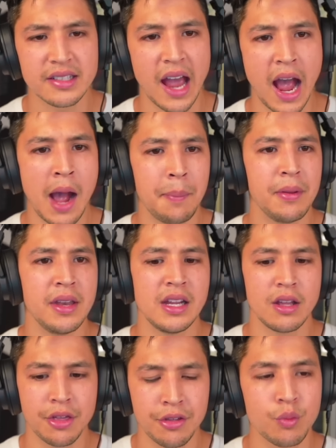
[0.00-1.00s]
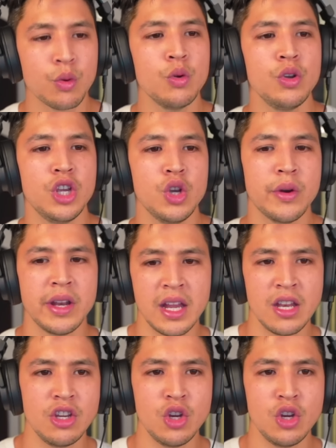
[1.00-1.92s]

happening through you and in